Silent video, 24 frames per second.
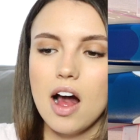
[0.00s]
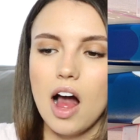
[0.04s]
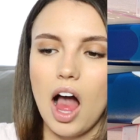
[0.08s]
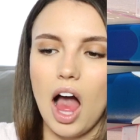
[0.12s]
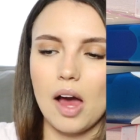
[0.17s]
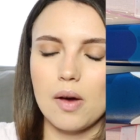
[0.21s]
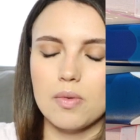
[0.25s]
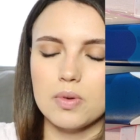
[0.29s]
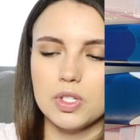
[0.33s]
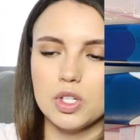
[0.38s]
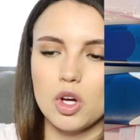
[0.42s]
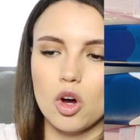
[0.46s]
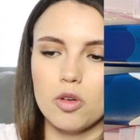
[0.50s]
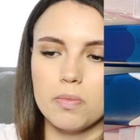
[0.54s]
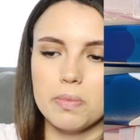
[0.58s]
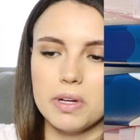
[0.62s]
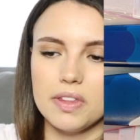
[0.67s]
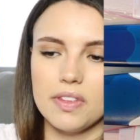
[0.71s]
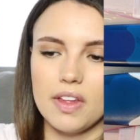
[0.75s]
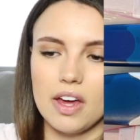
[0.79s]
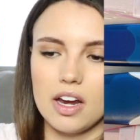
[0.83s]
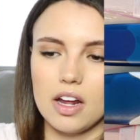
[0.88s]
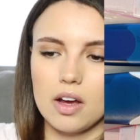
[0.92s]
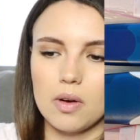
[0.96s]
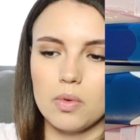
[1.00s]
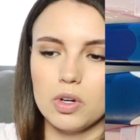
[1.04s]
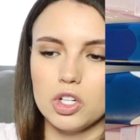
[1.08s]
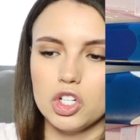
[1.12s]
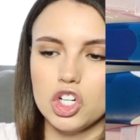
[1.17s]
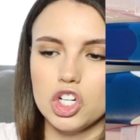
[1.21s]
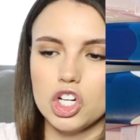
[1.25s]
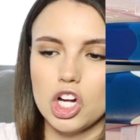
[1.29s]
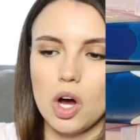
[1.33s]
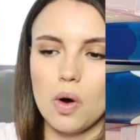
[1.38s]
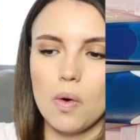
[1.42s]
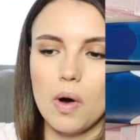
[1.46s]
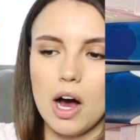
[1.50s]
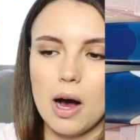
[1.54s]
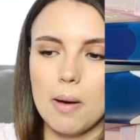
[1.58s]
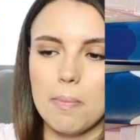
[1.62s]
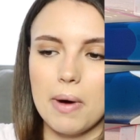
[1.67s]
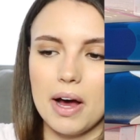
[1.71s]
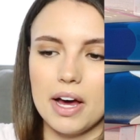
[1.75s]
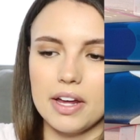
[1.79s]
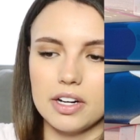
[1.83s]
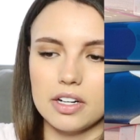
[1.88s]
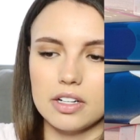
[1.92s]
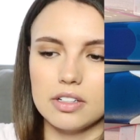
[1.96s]
I was hoping that it would show up
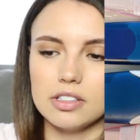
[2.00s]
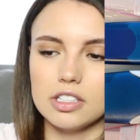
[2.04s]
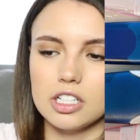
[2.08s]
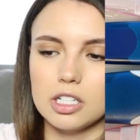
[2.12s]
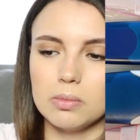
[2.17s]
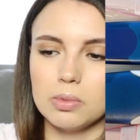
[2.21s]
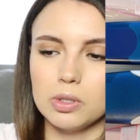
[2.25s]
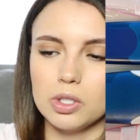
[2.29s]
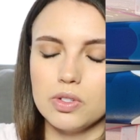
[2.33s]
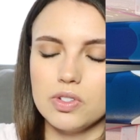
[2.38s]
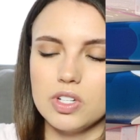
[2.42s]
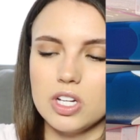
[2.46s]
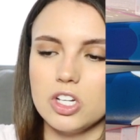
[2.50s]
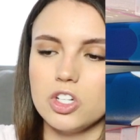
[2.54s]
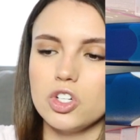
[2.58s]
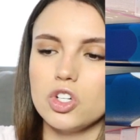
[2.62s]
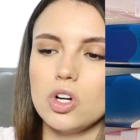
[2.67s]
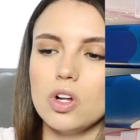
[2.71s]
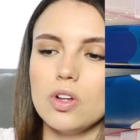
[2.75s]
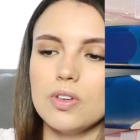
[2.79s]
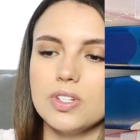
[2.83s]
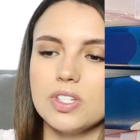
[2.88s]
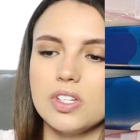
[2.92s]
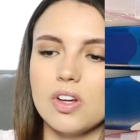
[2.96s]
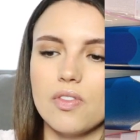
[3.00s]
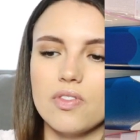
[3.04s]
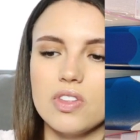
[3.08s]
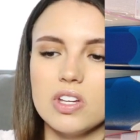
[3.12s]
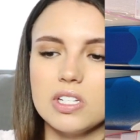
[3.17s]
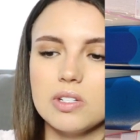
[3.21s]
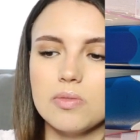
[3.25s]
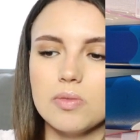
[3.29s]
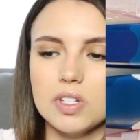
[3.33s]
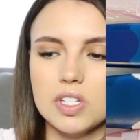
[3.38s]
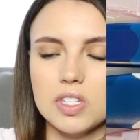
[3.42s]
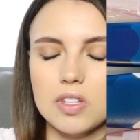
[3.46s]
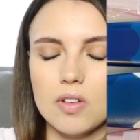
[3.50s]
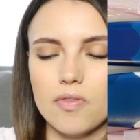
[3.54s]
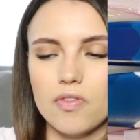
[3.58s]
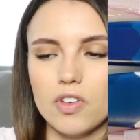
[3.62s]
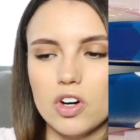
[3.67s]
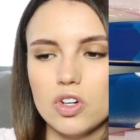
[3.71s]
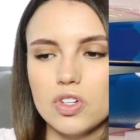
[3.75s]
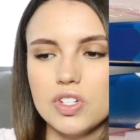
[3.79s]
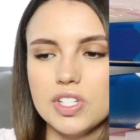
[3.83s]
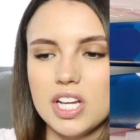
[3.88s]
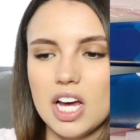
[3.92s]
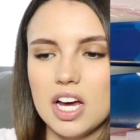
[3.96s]
on a clear blue digital. So this was the
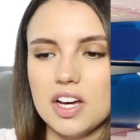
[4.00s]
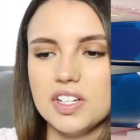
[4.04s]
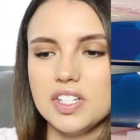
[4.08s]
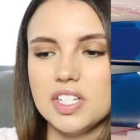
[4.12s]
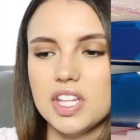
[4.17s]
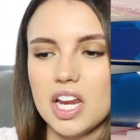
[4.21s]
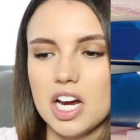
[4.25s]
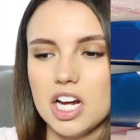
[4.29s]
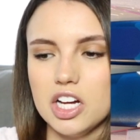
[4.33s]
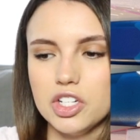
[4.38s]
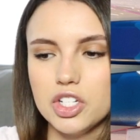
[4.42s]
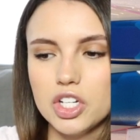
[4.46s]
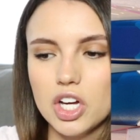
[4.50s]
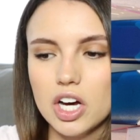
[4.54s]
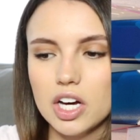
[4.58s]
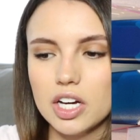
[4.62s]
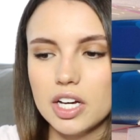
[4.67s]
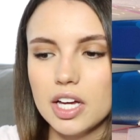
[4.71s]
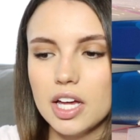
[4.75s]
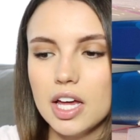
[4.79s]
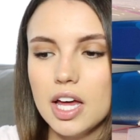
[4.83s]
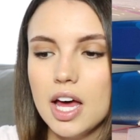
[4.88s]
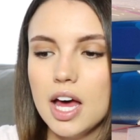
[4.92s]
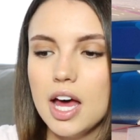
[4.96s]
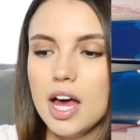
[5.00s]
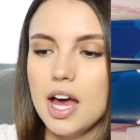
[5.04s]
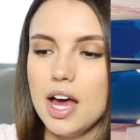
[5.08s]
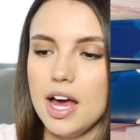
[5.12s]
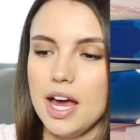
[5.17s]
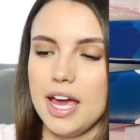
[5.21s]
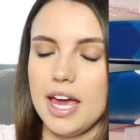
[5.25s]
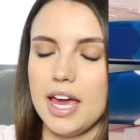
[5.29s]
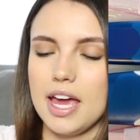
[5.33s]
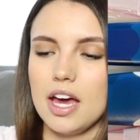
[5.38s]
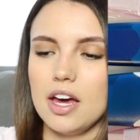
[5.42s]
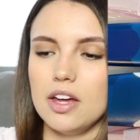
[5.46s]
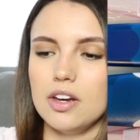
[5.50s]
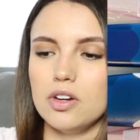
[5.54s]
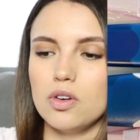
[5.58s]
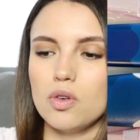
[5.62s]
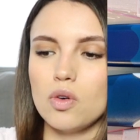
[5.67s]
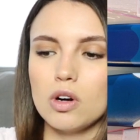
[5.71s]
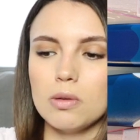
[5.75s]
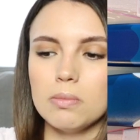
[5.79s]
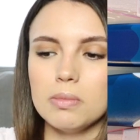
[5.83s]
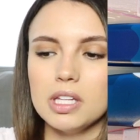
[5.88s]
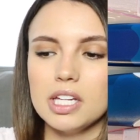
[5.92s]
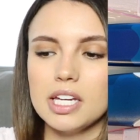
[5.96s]
first test that I took. And
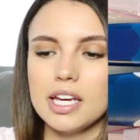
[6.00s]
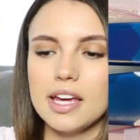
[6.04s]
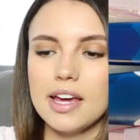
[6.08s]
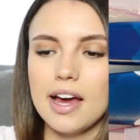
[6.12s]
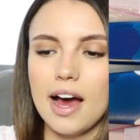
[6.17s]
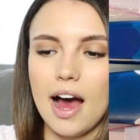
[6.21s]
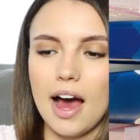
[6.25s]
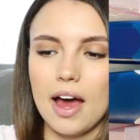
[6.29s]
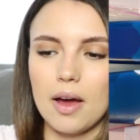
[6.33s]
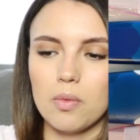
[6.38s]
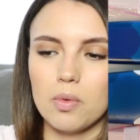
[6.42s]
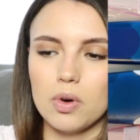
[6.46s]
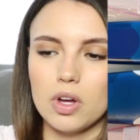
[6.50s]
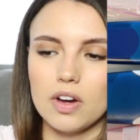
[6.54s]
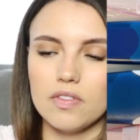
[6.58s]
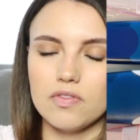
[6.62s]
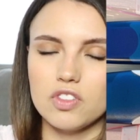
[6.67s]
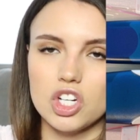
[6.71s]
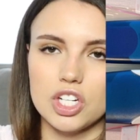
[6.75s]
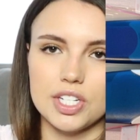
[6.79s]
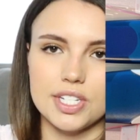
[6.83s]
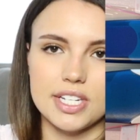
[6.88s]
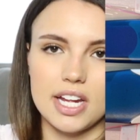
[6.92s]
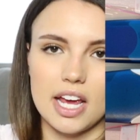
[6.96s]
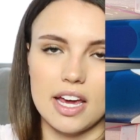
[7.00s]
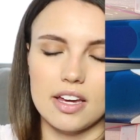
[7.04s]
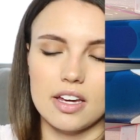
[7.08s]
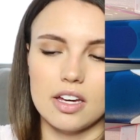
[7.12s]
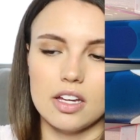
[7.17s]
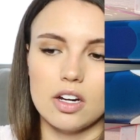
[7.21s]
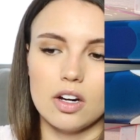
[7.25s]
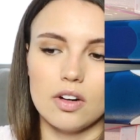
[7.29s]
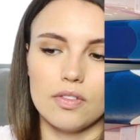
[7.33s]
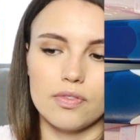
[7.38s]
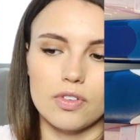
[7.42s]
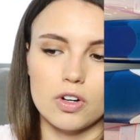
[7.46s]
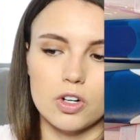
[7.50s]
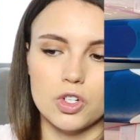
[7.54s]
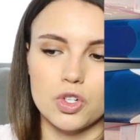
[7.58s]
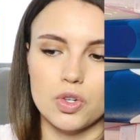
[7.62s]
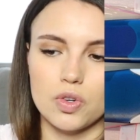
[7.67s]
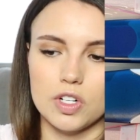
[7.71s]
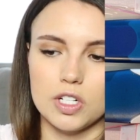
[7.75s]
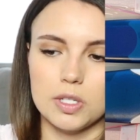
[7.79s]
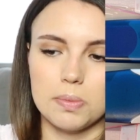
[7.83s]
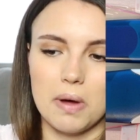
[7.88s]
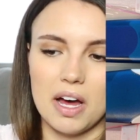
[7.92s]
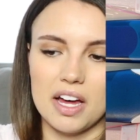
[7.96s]
normally I would have just taken a first
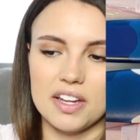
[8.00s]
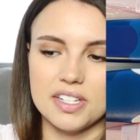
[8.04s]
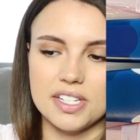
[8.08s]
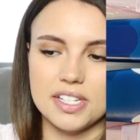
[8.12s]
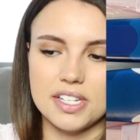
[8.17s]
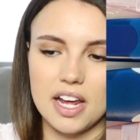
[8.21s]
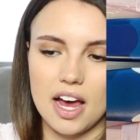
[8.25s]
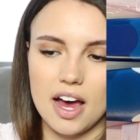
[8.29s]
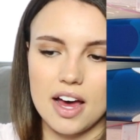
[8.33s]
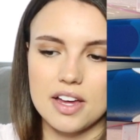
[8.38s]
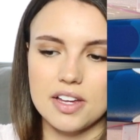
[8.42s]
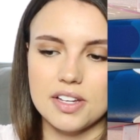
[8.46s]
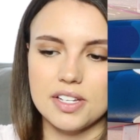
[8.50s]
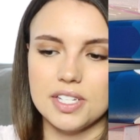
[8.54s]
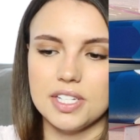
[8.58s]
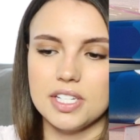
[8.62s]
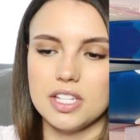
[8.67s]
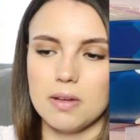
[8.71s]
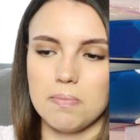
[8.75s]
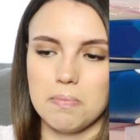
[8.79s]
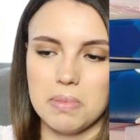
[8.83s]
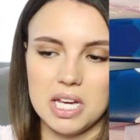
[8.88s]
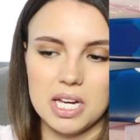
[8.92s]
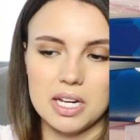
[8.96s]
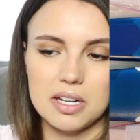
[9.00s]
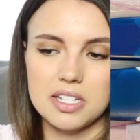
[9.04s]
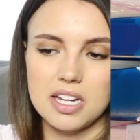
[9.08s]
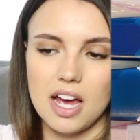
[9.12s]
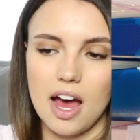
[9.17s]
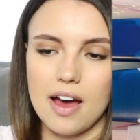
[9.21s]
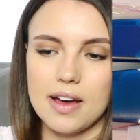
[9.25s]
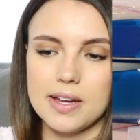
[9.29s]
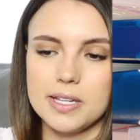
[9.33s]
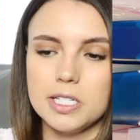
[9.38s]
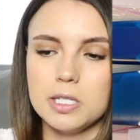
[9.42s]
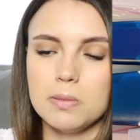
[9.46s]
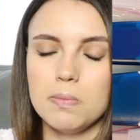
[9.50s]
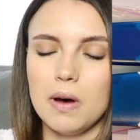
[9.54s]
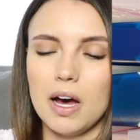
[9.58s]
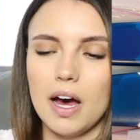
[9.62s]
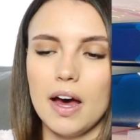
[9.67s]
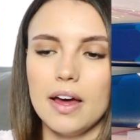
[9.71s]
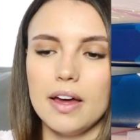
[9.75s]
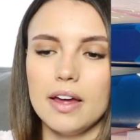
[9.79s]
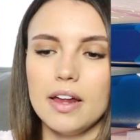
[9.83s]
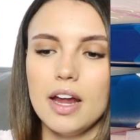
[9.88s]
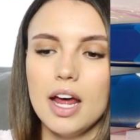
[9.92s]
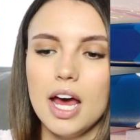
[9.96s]
response test, the pink test,
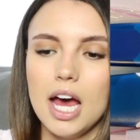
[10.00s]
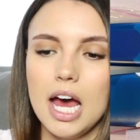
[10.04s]
but